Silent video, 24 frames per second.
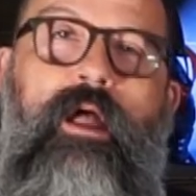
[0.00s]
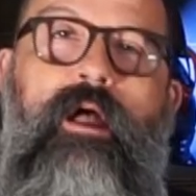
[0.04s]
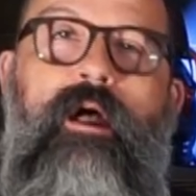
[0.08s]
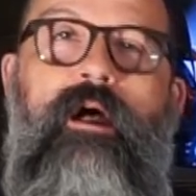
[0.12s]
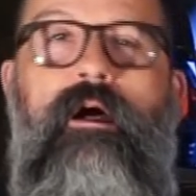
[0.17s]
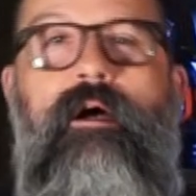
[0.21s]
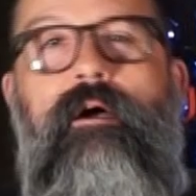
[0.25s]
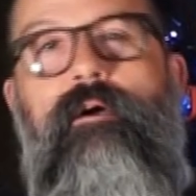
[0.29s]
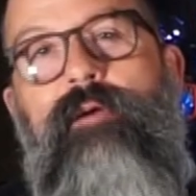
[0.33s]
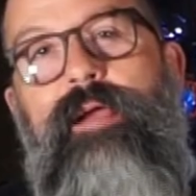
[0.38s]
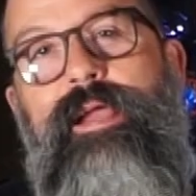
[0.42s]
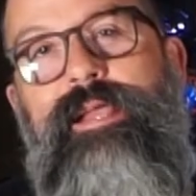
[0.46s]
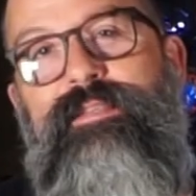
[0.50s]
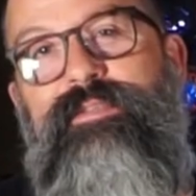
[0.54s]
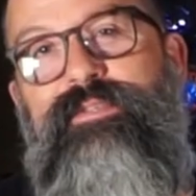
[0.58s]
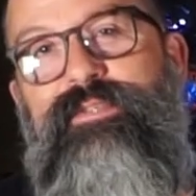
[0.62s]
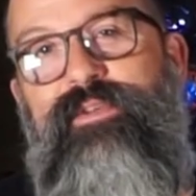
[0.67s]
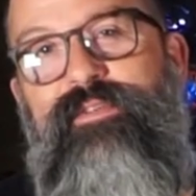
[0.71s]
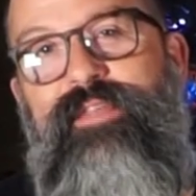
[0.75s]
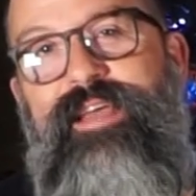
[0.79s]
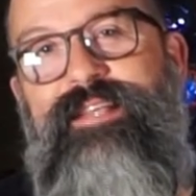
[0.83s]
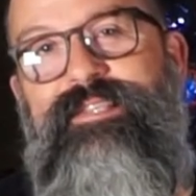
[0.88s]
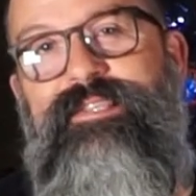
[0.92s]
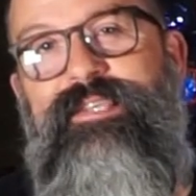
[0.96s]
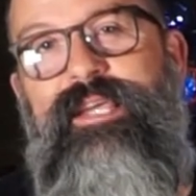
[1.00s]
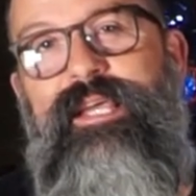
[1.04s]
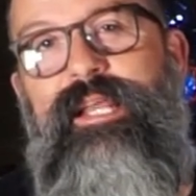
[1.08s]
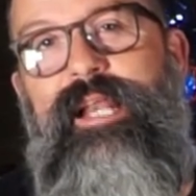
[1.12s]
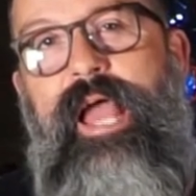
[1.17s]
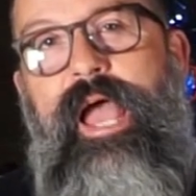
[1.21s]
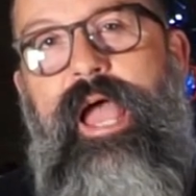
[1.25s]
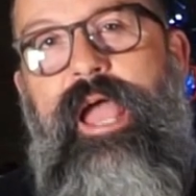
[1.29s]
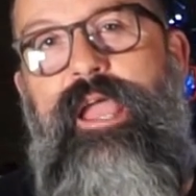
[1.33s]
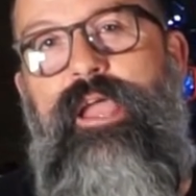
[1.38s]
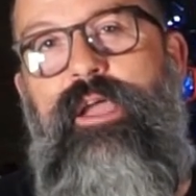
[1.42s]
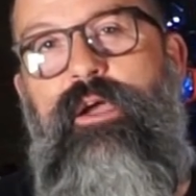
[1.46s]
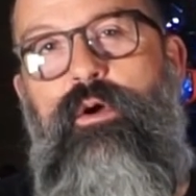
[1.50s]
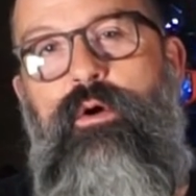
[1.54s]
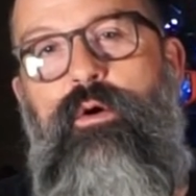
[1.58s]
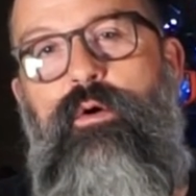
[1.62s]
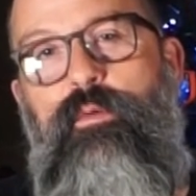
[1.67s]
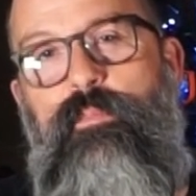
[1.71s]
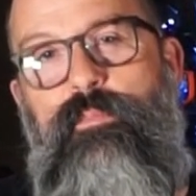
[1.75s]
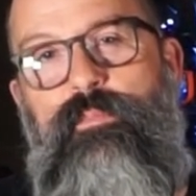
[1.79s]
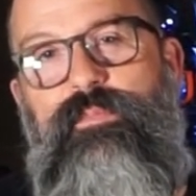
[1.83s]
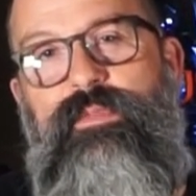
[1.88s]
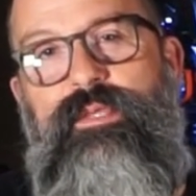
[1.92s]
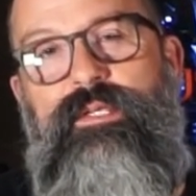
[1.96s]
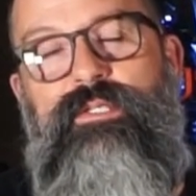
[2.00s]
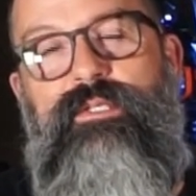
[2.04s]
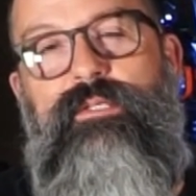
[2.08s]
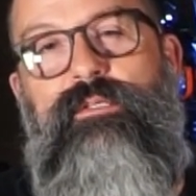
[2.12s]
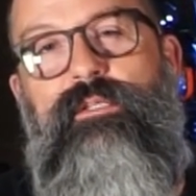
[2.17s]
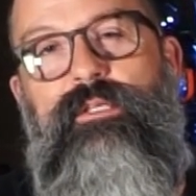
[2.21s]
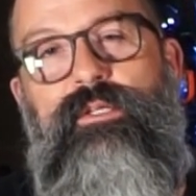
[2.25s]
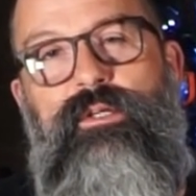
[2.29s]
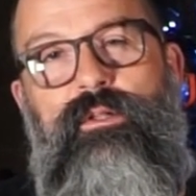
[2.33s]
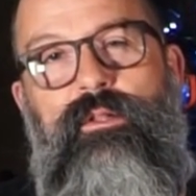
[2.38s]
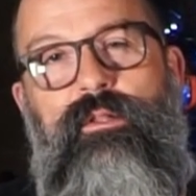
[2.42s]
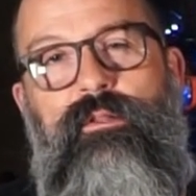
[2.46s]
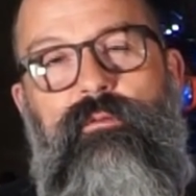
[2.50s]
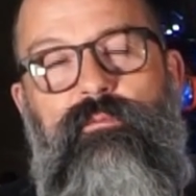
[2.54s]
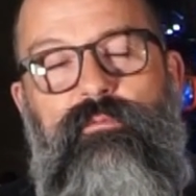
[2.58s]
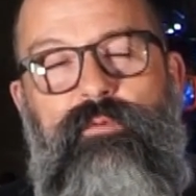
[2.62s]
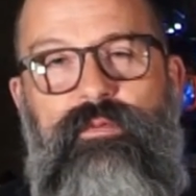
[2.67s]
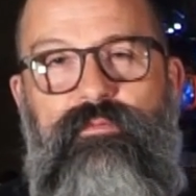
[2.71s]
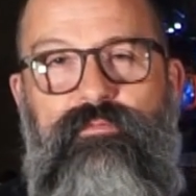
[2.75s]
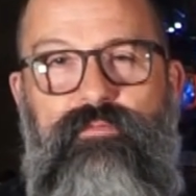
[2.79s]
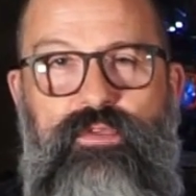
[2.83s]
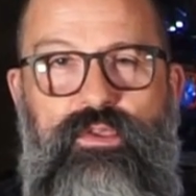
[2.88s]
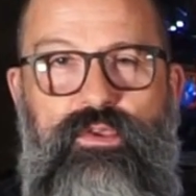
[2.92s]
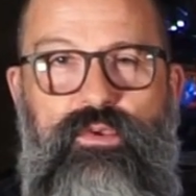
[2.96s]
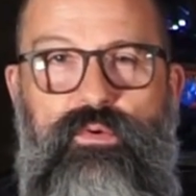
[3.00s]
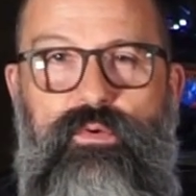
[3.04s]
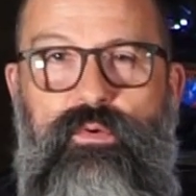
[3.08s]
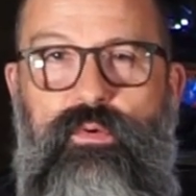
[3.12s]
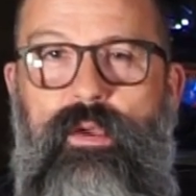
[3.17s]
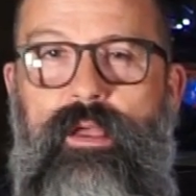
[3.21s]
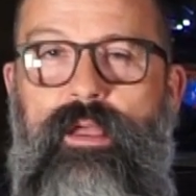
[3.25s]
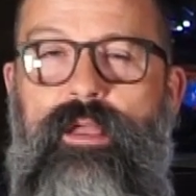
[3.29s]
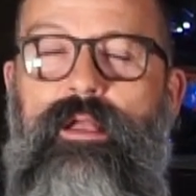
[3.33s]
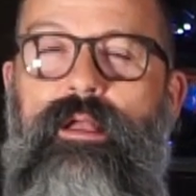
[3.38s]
All right, so that's it. I hope this little review